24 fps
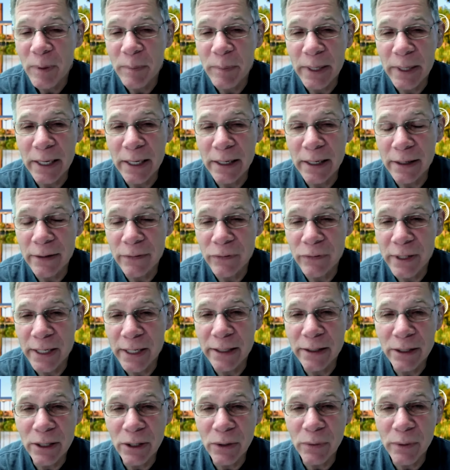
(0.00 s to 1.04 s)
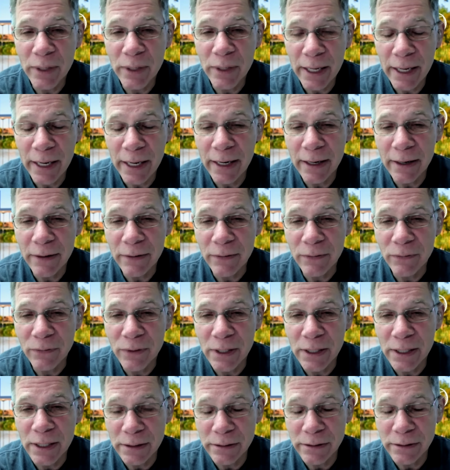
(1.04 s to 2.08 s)
but if they don't have
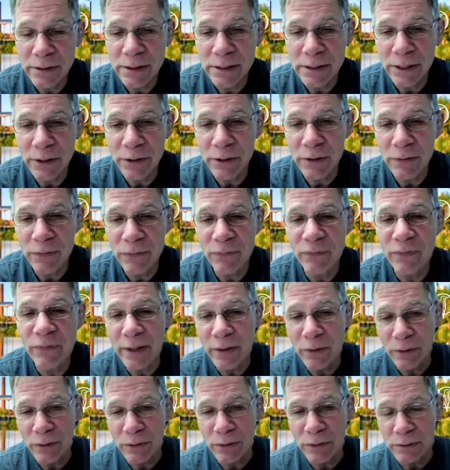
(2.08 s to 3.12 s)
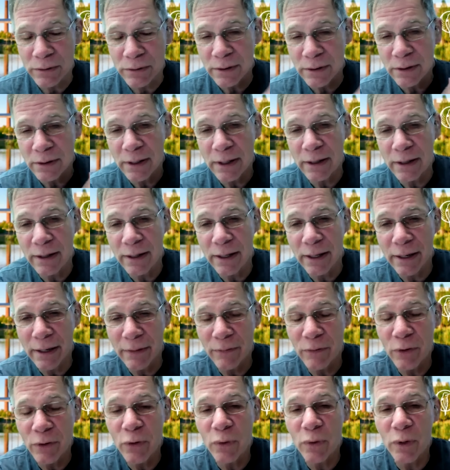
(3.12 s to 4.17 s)
the necessary feathers that
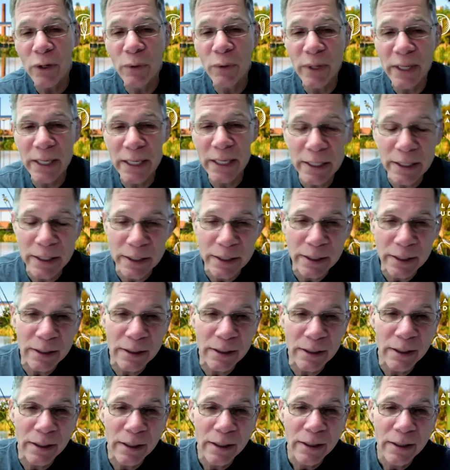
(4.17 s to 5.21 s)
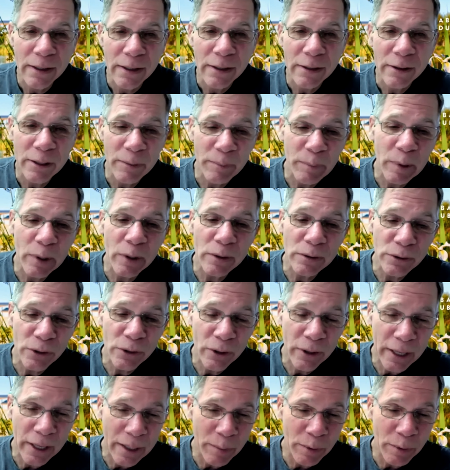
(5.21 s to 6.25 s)
have grown in, the birds
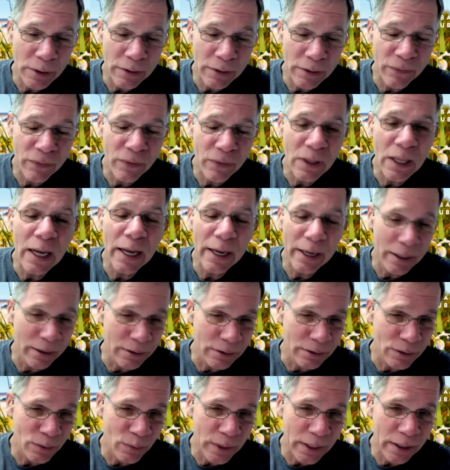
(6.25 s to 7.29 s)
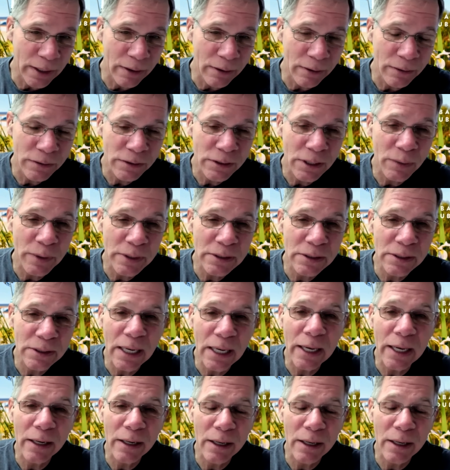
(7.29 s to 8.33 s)
aren't able to fly as well. So it's
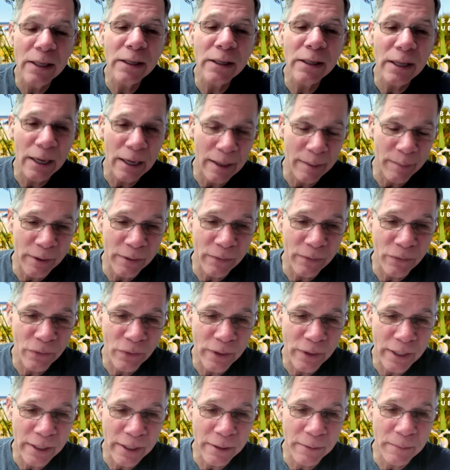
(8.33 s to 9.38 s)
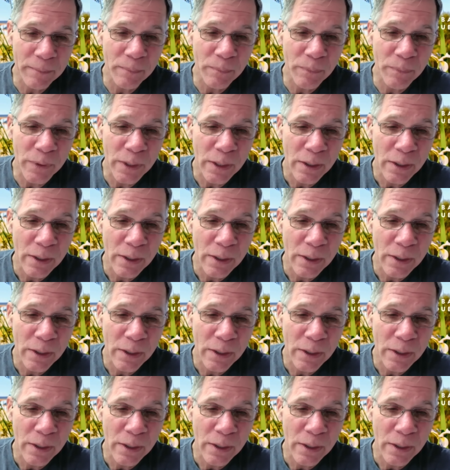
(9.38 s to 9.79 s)
not uncommon for them